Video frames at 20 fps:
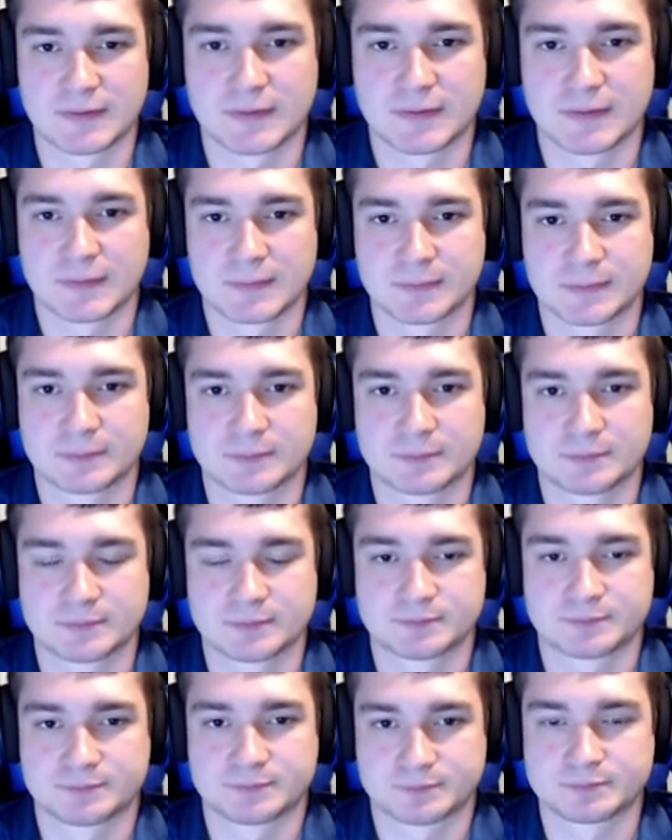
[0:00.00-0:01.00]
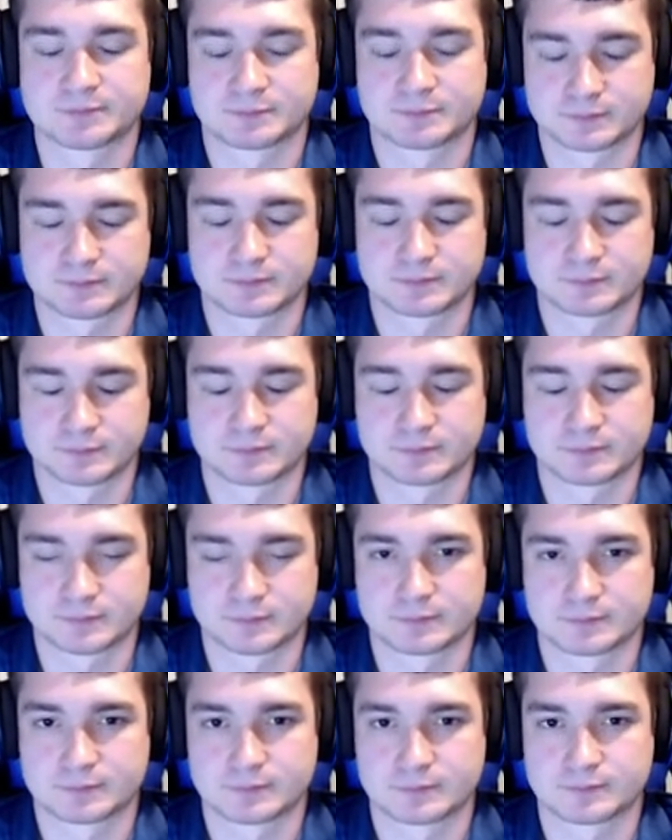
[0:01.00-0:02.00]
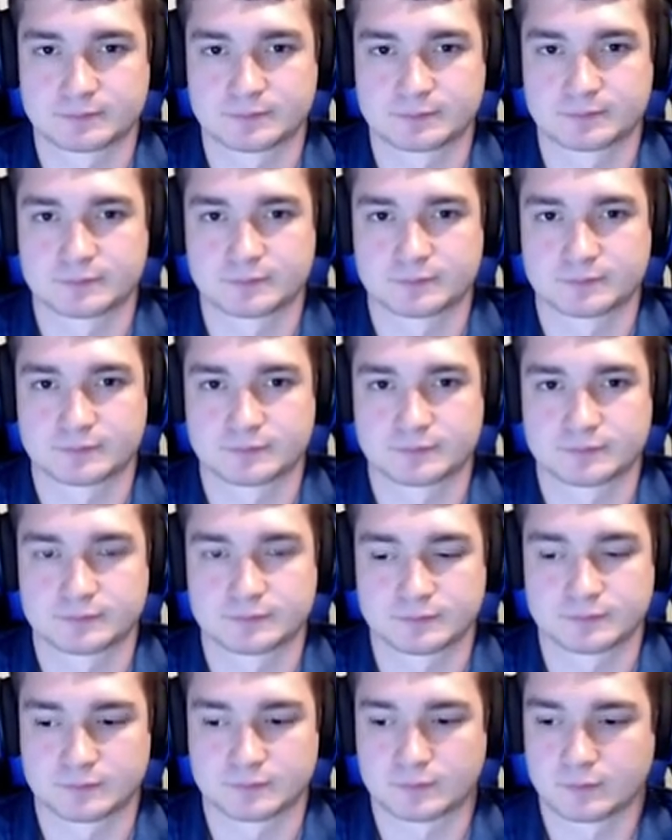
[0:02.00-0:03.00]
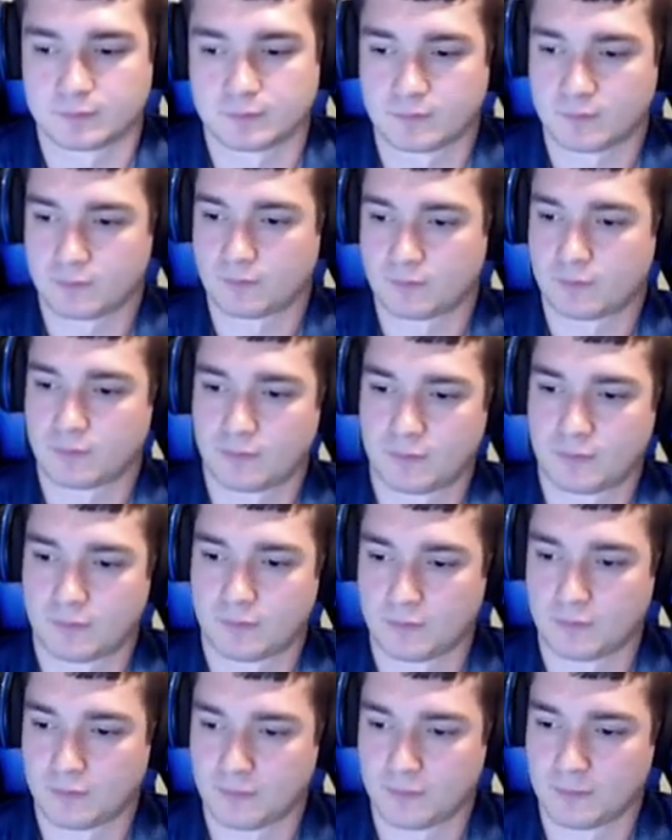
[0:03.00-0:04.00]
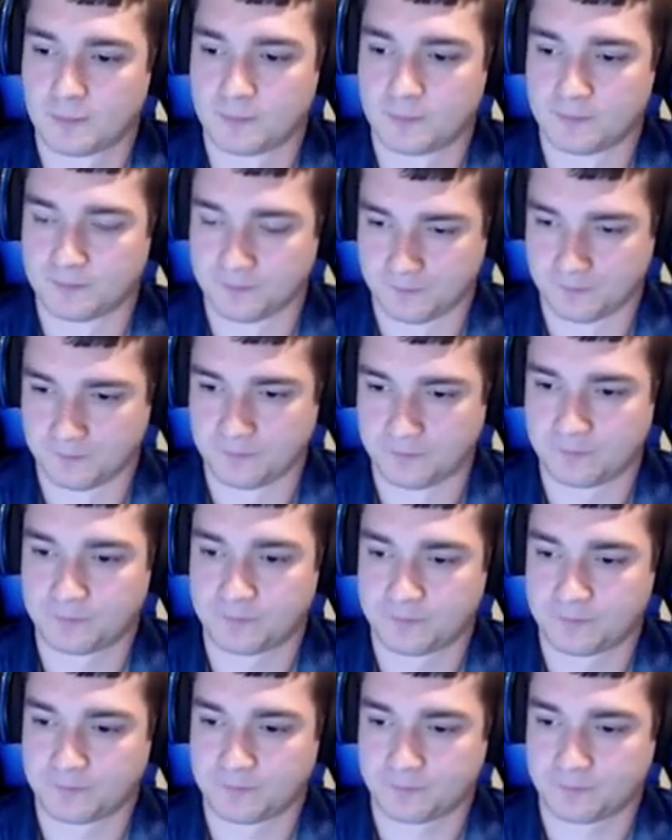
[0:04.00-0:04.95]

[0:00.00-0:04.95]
No words are spoken by the person on screen.